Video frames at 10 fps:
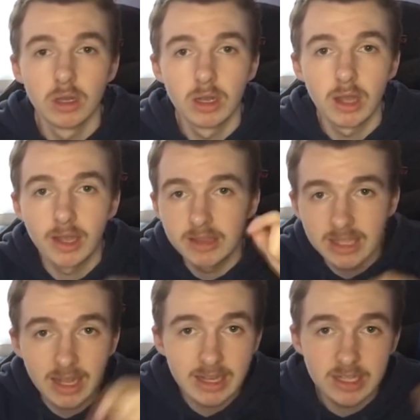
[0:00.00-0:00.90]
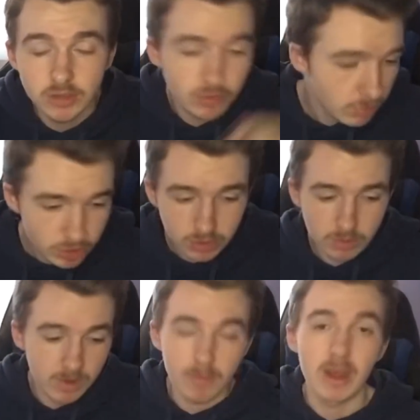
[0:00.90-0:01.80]
And in the link description,
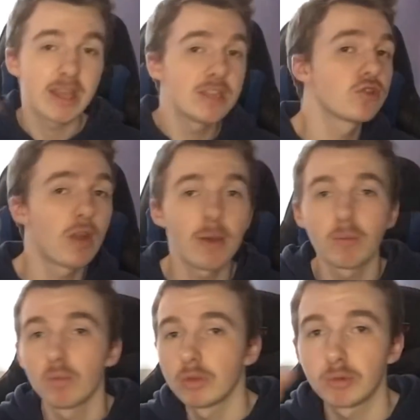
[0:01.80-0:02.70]
we have my Instagram, which